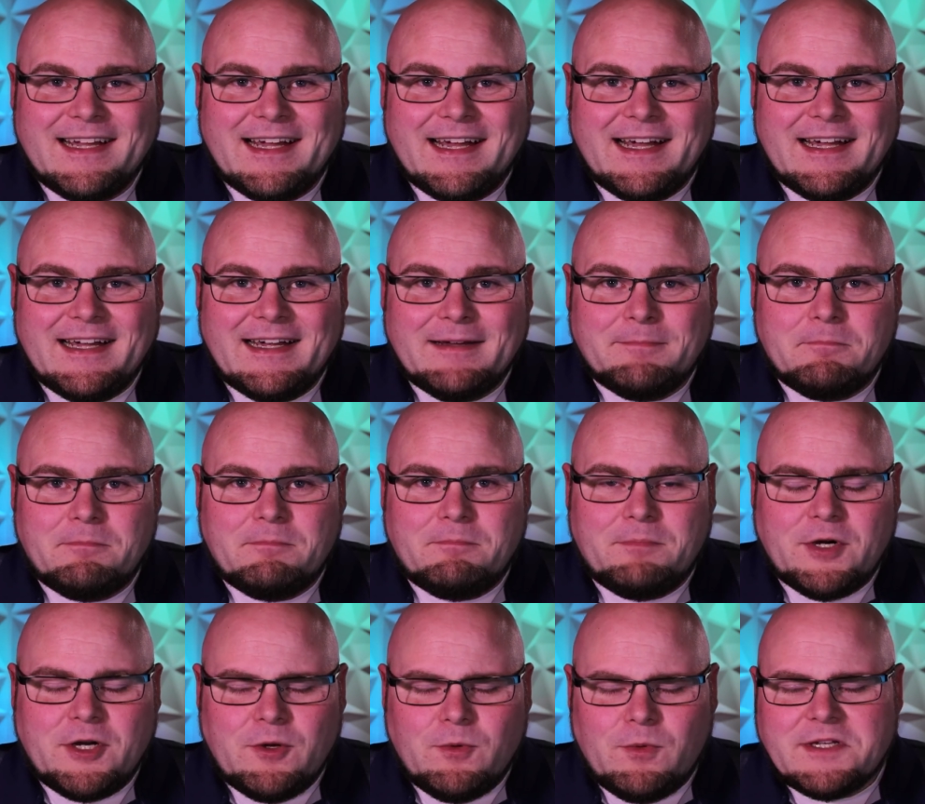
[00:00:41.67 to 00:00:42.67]

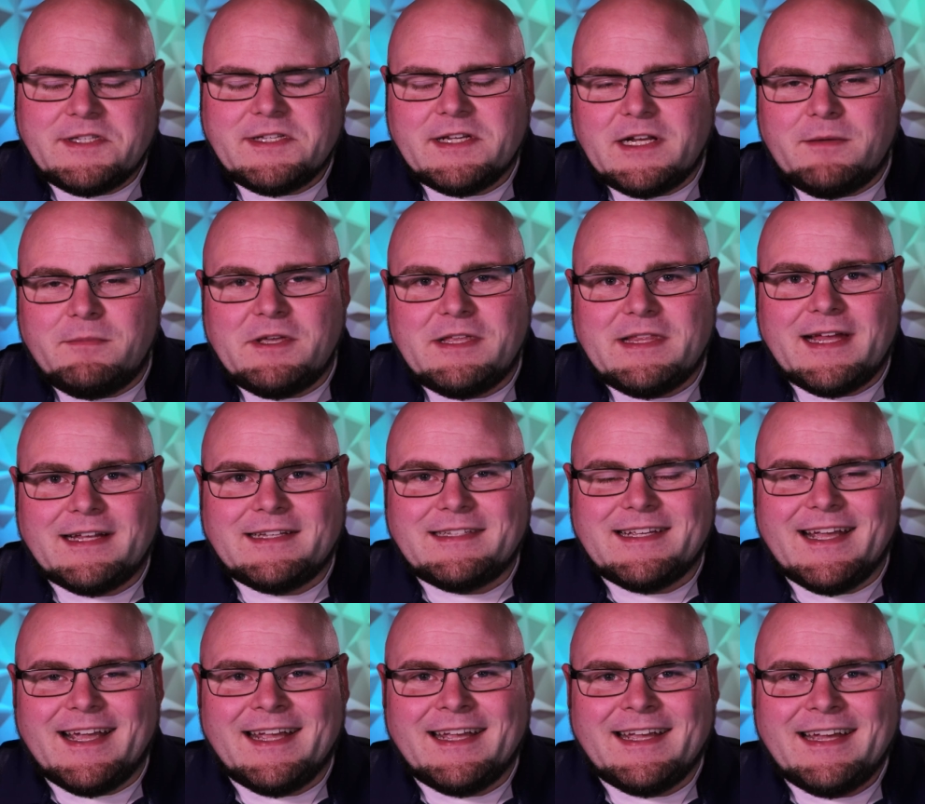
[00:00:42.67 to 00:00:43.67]
But it wasn't going to be that
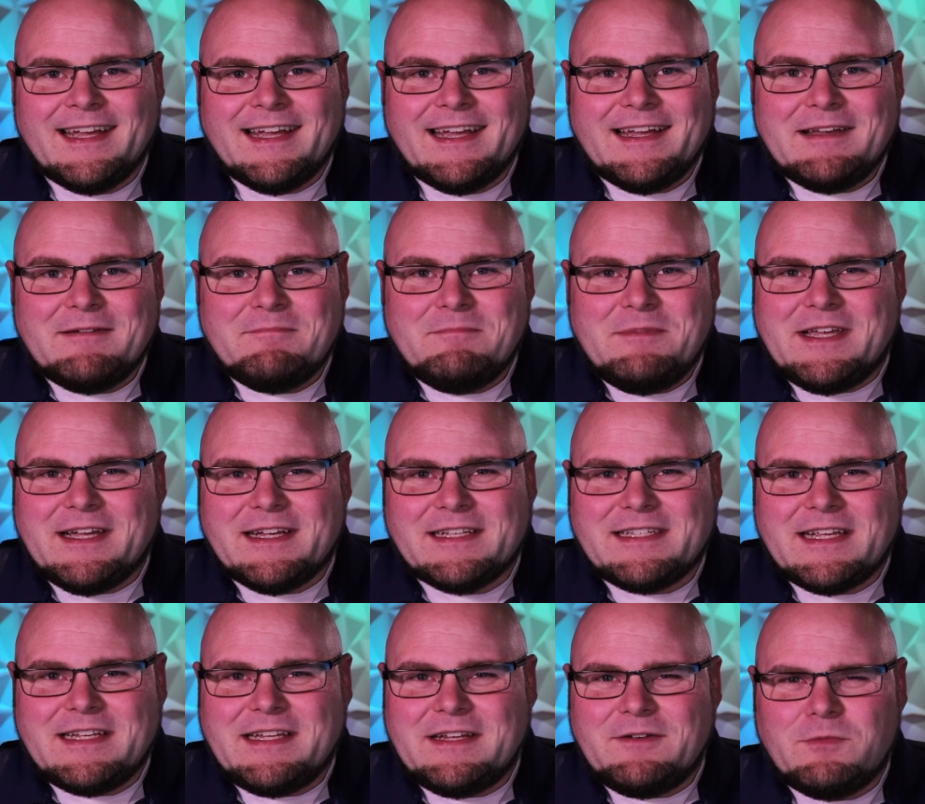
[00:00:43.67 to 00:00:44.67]
day because
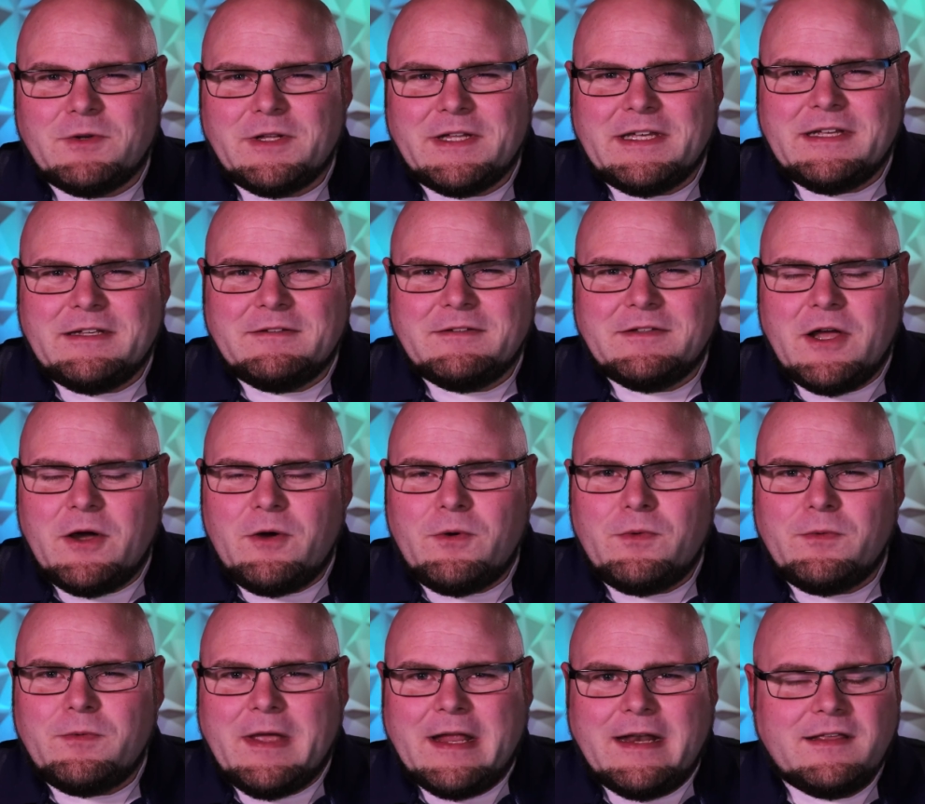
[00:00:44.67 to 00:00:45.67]
I didn't really
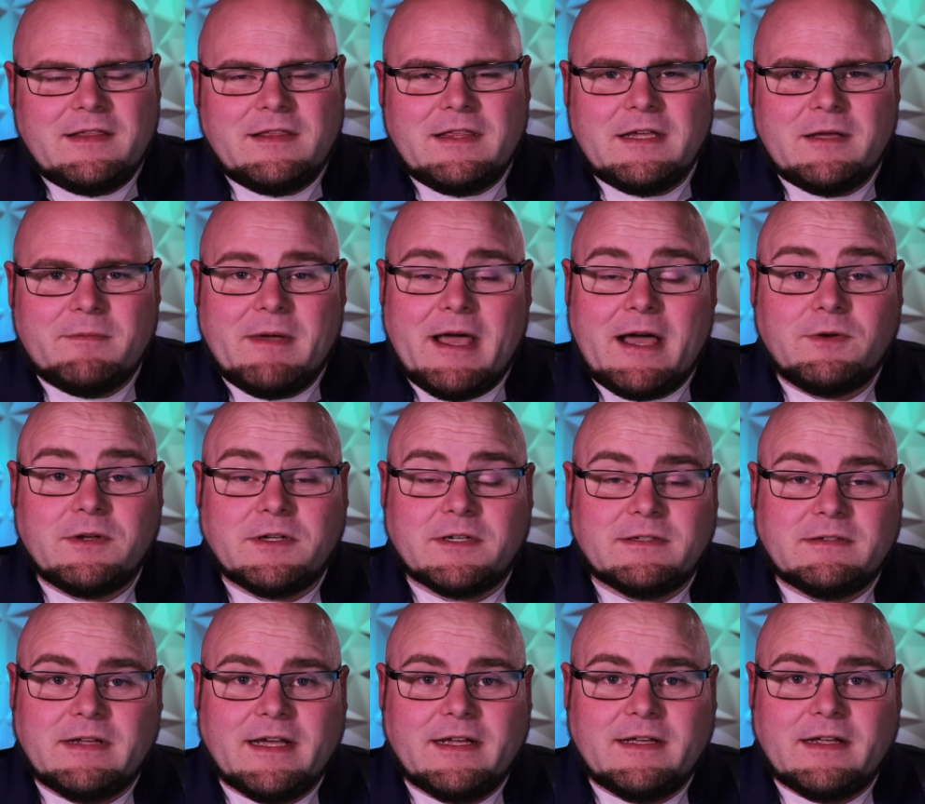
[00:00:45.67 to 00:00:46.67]
know anything about
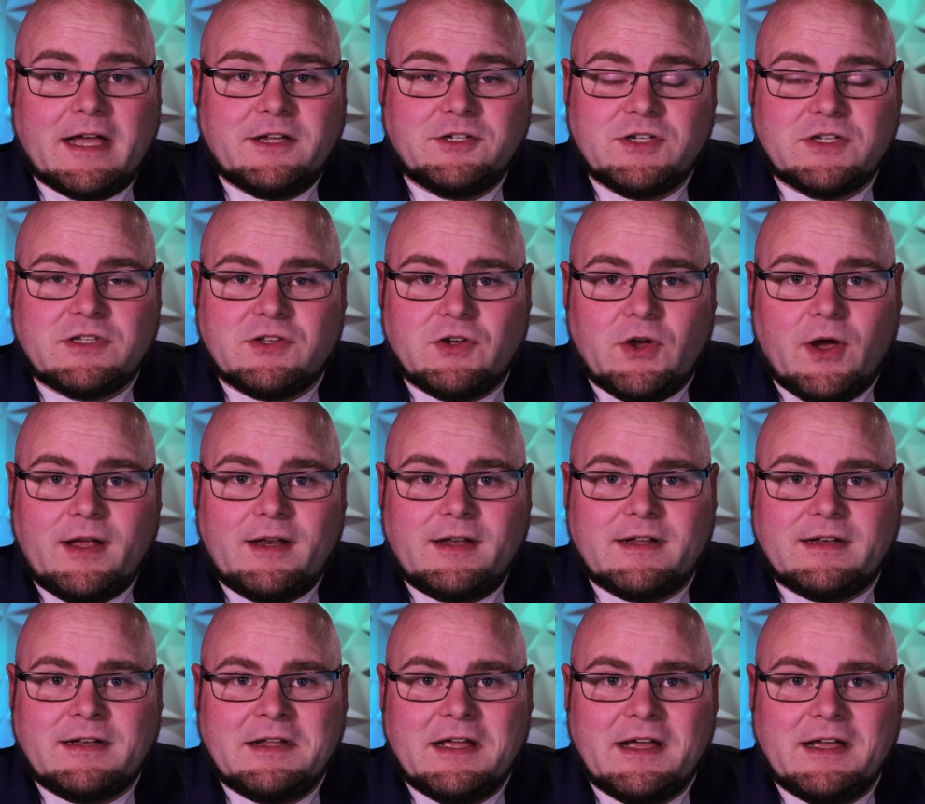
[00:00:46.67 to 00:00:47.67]
it. I just saw it
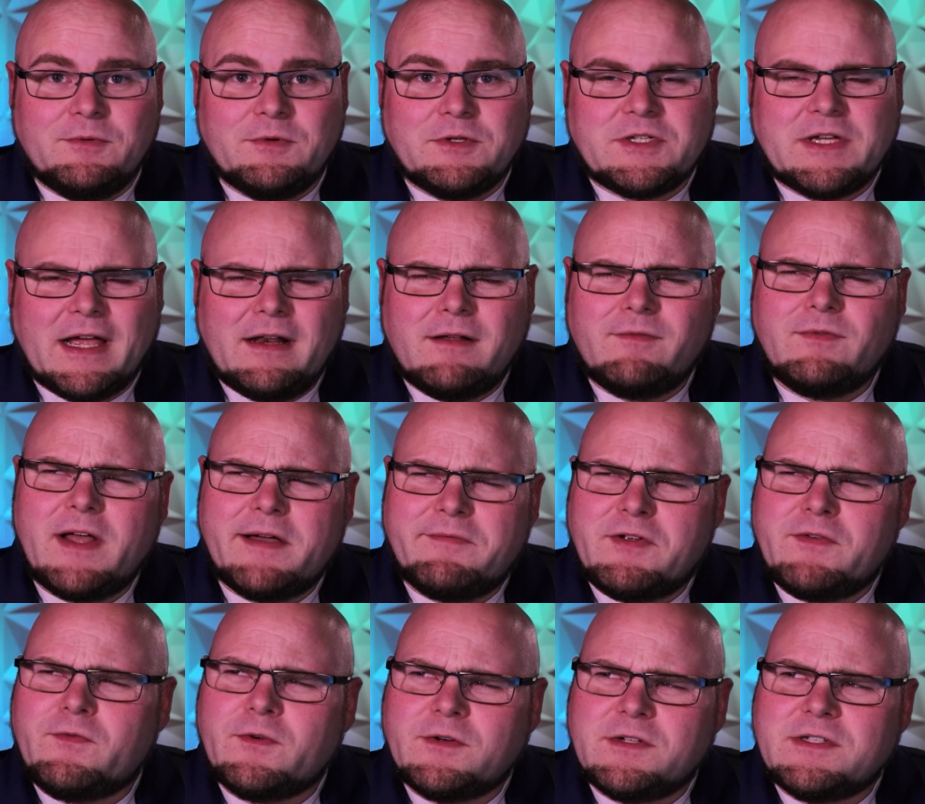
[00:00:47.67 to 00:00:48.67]
and it was kind of love
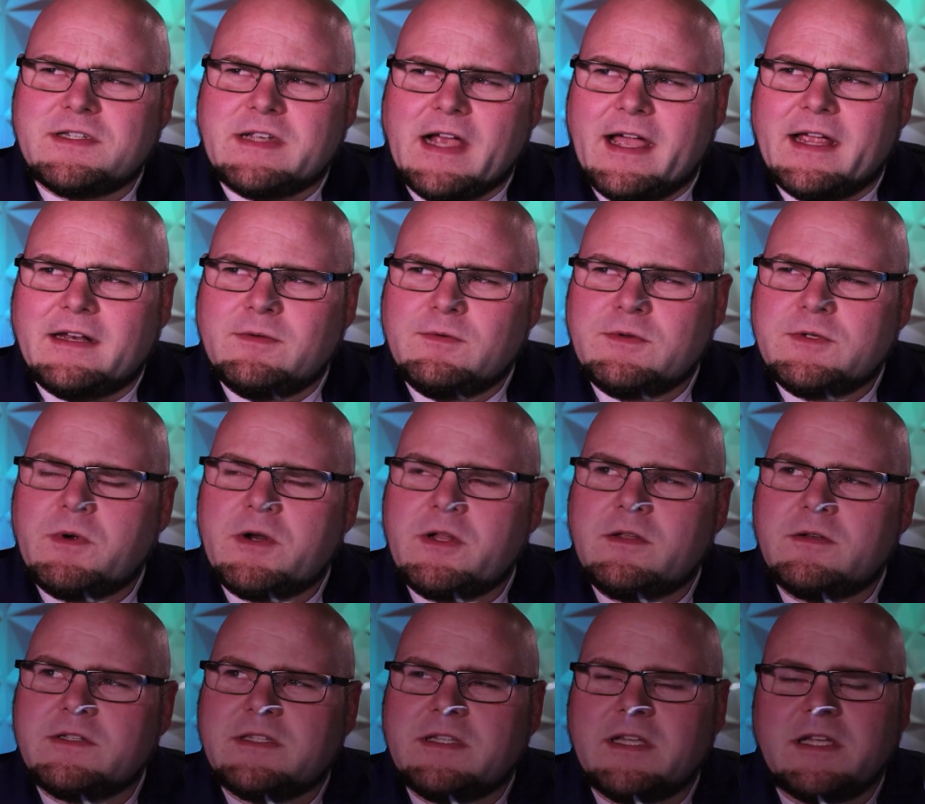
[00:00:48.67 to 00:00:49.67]
at first sight. It was one of
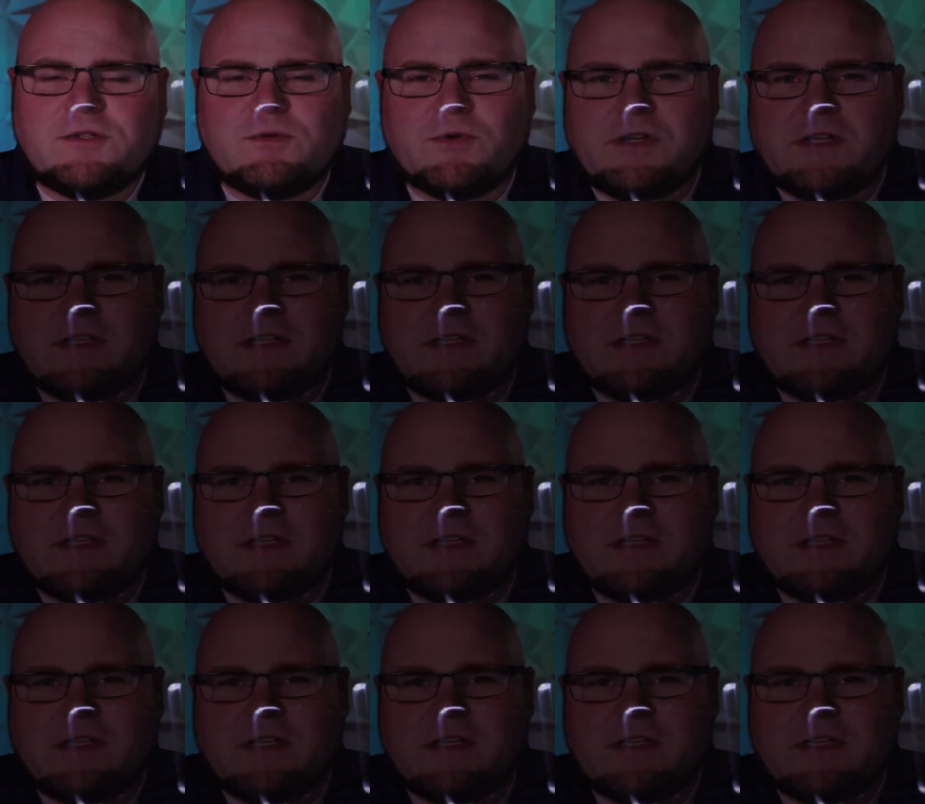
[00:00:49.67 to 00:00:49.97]
those things where